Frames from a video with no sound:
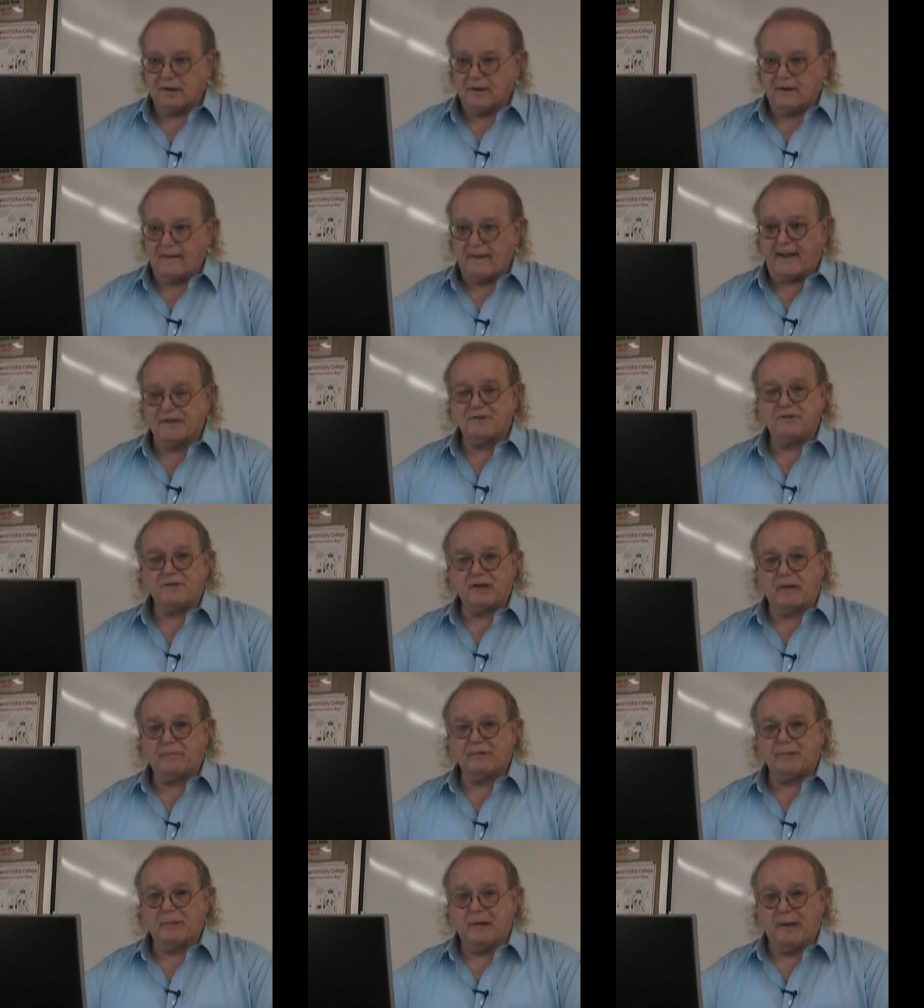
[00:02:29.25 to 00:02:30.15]
as you
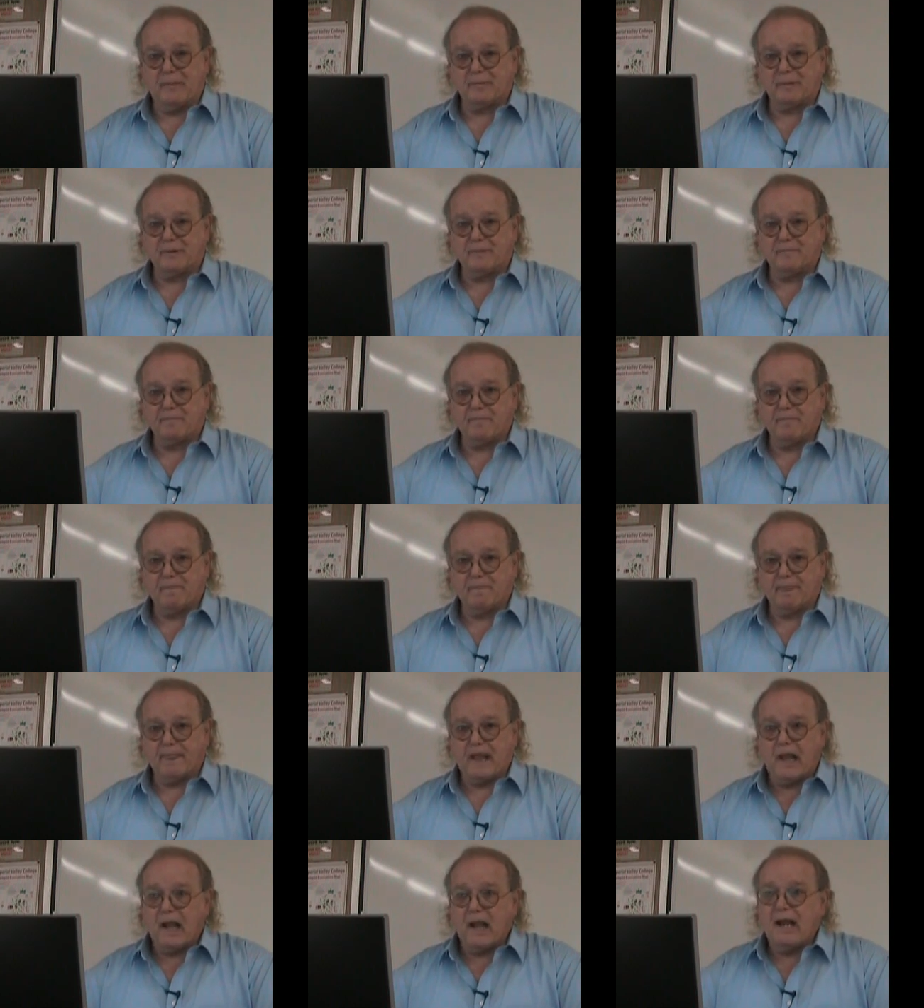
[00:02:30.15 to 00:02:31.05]
type your paper.
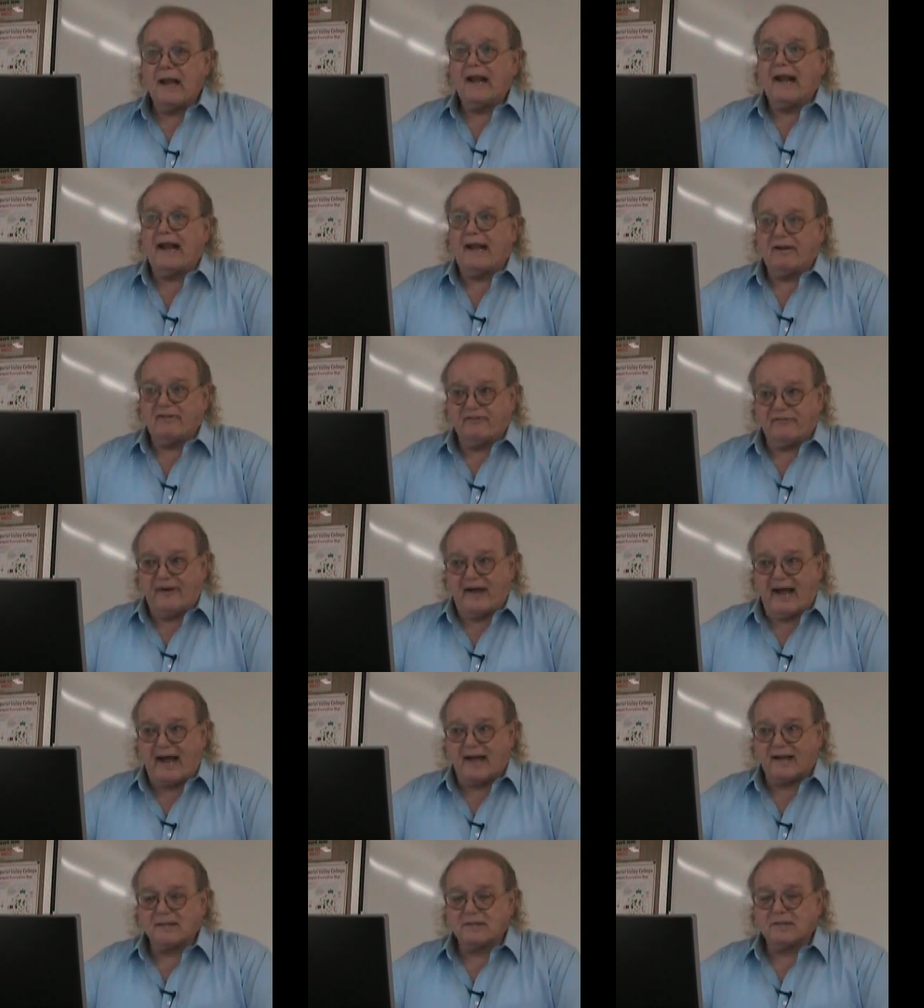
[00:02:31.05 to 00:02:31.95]
In
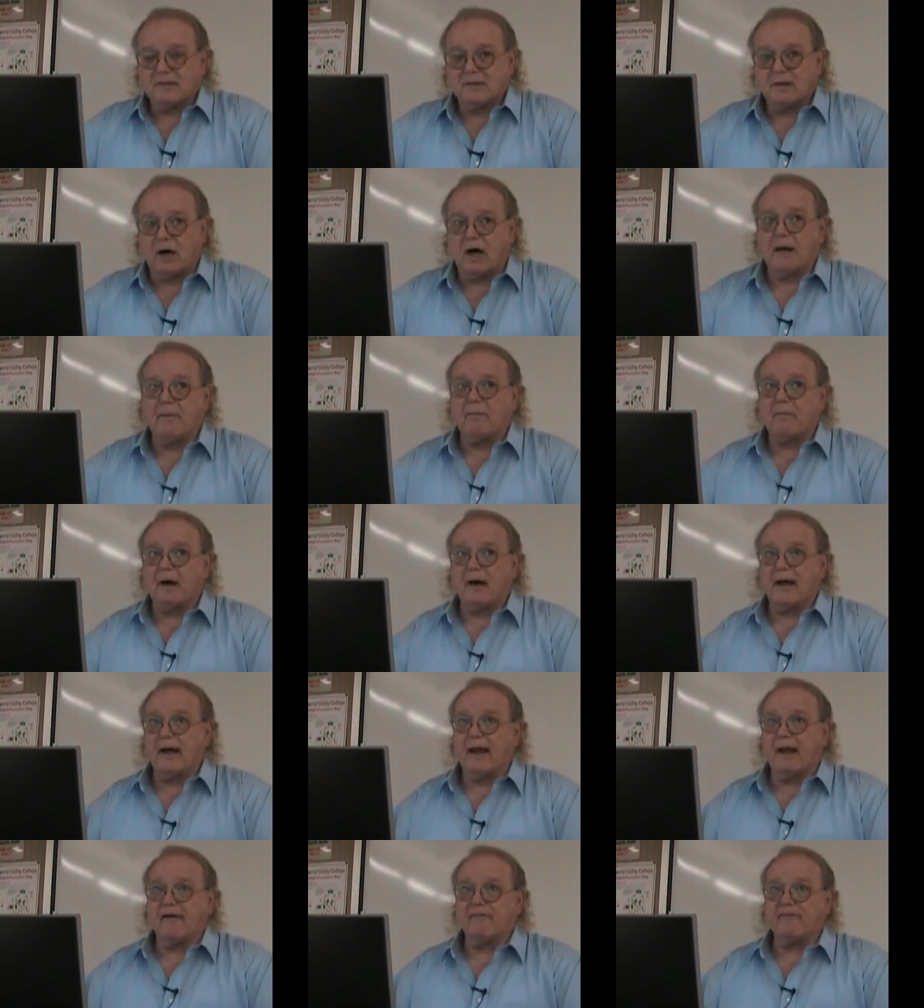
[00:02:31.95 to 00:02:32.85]
fact, on
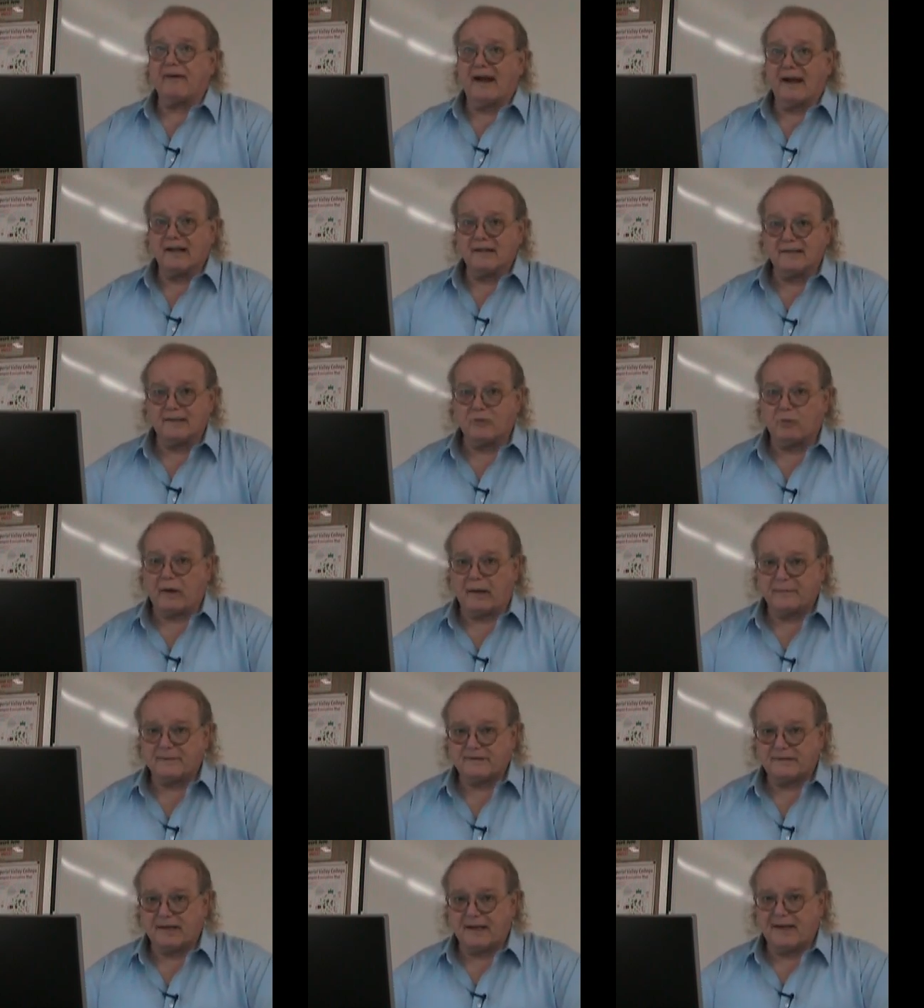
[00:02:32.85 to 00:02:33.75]
my faculty
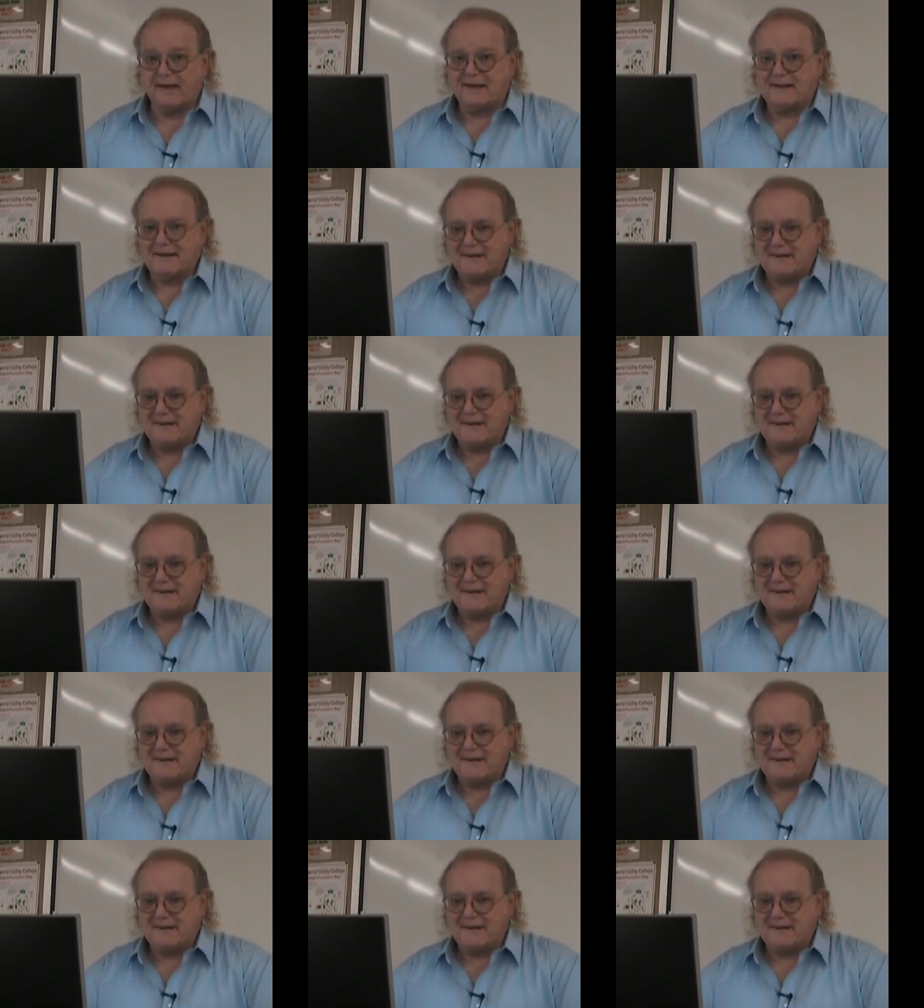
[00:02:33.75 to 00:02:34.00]
website,